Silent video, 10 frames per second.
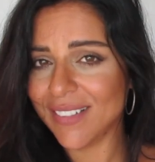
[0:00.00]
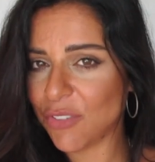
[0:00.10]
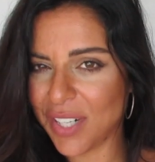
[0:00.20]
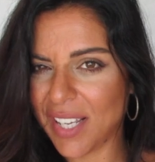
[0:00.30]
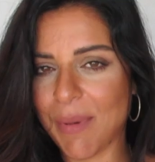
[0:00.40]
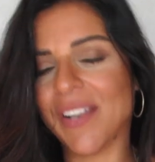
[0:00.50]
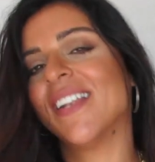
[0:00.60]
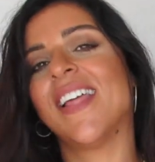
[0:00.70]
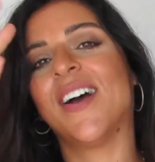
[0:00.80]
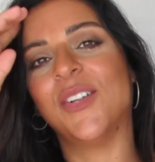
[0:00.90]
forget about it
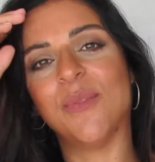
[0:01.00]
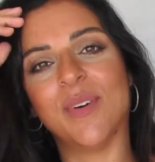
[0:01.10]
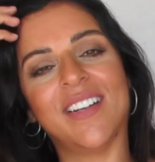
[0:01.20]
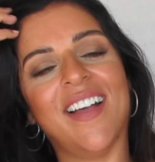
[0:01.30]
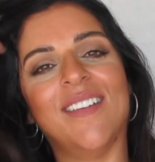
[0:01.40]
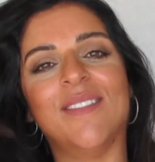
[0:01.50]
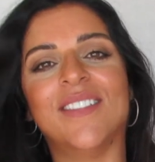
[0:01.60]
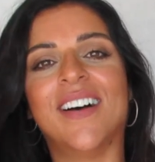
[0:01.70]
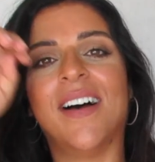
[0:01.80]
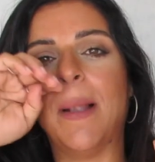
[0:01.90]
now. I don't want to
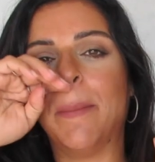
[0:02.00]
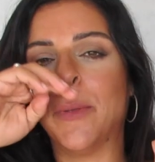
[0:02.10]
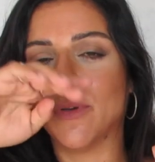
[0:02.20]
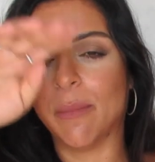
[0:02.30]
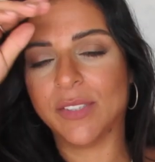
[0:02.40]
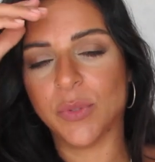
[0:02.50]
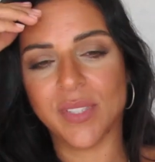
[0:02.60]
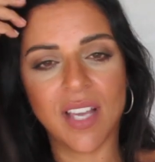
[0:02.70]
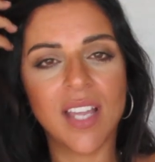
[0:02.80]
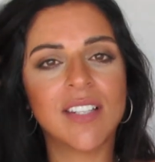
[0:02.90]
help you commit
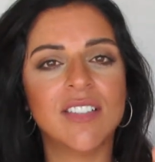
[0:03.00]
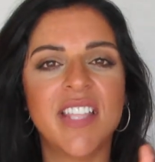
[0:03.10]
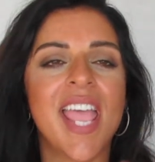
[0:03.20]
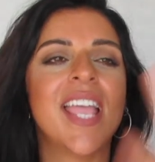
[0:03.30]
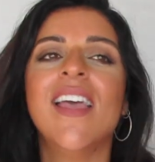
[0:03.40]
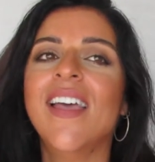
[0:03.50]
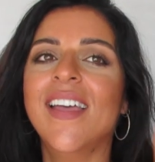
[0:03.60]
suicide today.